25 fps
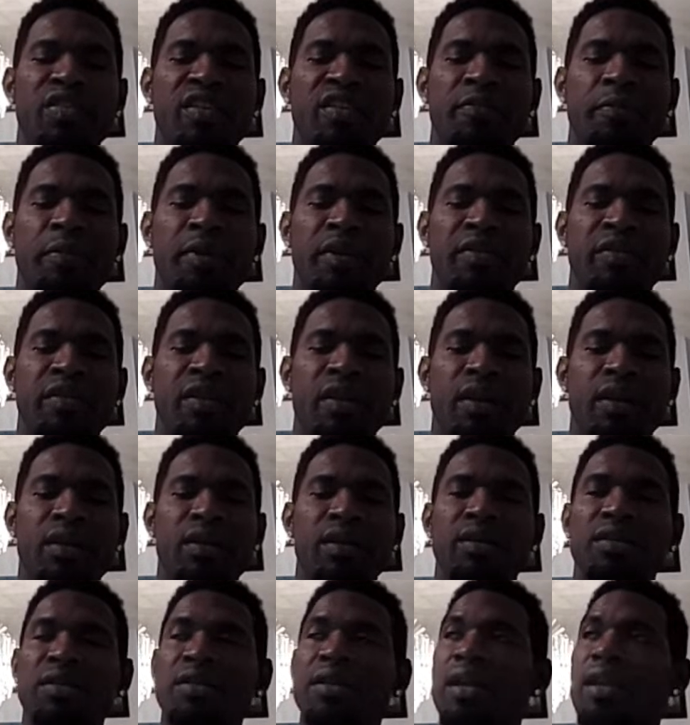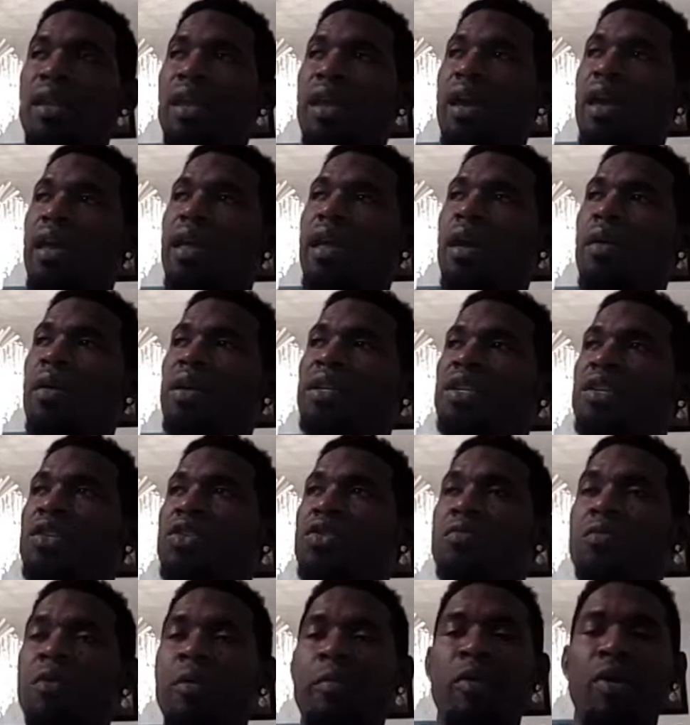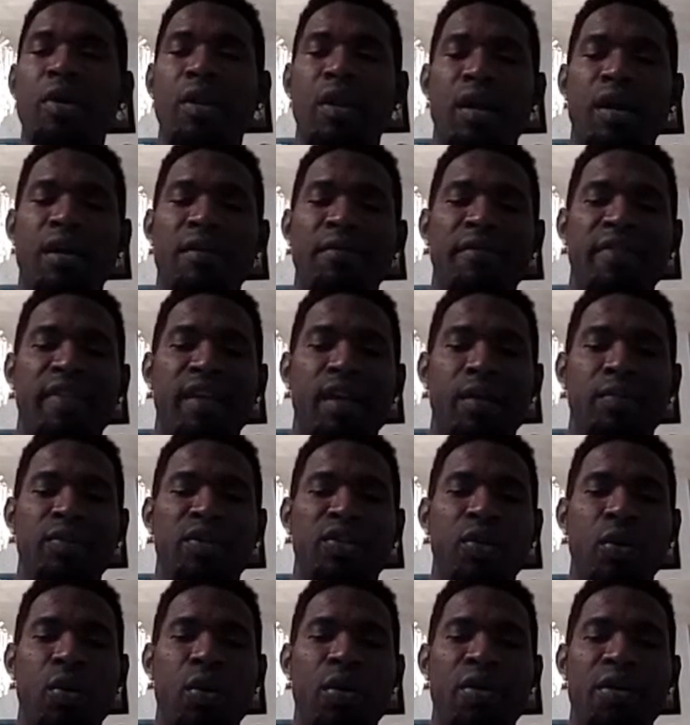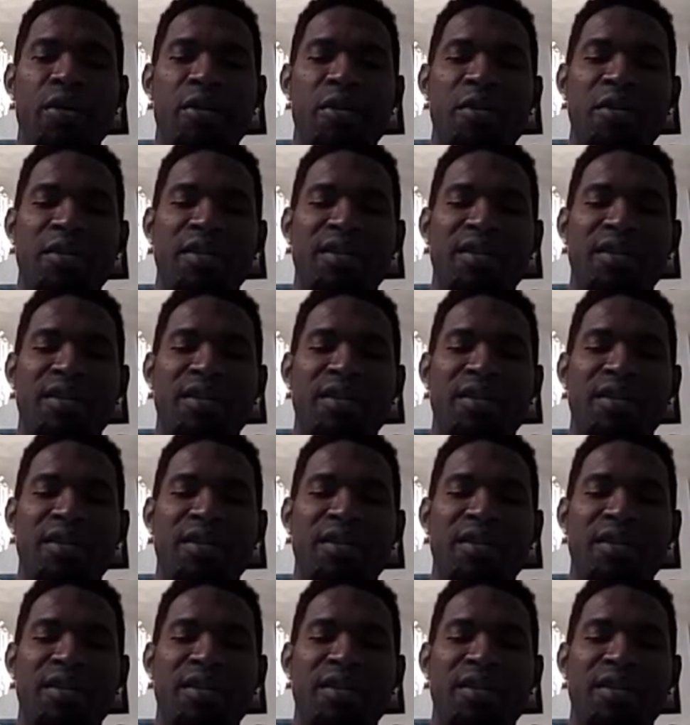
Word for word: Mr. Special Edition. Yeah, yeah, I watch the Super Bowl halftime show.